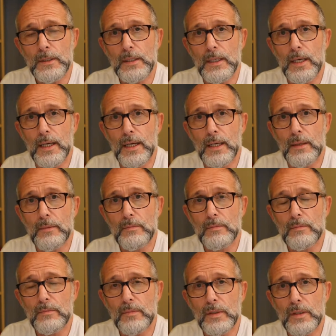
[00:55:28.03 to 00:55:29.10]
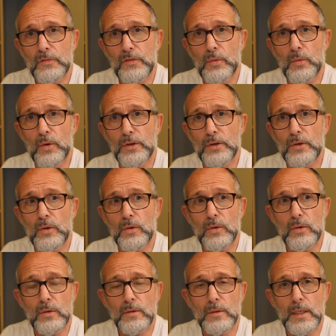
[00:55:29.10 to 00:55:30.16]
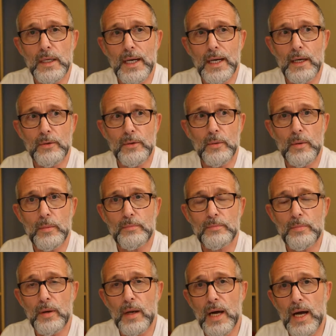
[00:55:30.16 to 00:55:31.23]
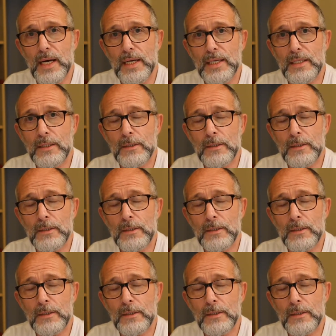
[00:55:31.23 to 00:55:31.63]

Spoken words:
If you want to know how to apply,